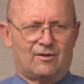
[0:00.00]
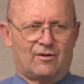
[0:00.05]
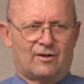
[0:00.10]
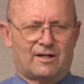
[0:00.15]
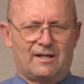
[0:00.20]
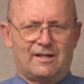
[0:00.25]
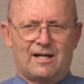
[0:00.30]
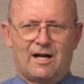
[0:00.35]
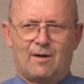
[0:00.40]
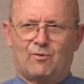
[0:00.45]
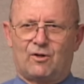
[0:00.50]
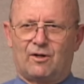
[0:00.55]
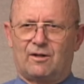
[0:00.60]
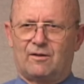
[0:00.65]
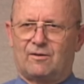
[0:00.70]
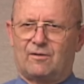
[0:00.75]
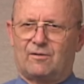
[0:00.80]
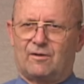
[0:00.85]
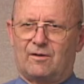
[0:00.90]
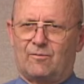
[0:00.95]
Okay, now I'm going
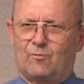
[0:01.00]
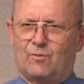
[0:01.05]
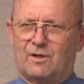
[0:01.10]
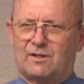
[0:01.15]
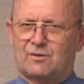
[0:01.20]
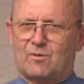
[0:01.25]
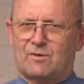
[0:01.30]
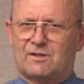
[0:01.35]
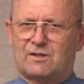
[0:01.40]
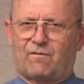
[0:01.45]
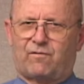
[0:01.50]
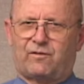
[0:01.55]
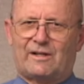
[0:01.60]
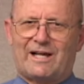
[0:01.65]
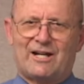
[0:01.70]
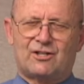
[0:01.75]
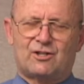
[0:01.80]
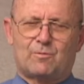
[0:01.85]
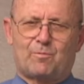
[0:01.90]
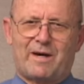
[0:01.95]
to, what's a
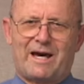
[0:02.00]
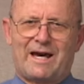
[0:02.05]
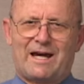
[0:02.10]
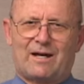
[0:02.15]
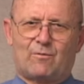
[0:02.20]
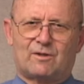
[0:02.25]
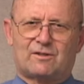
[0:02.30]
flashback,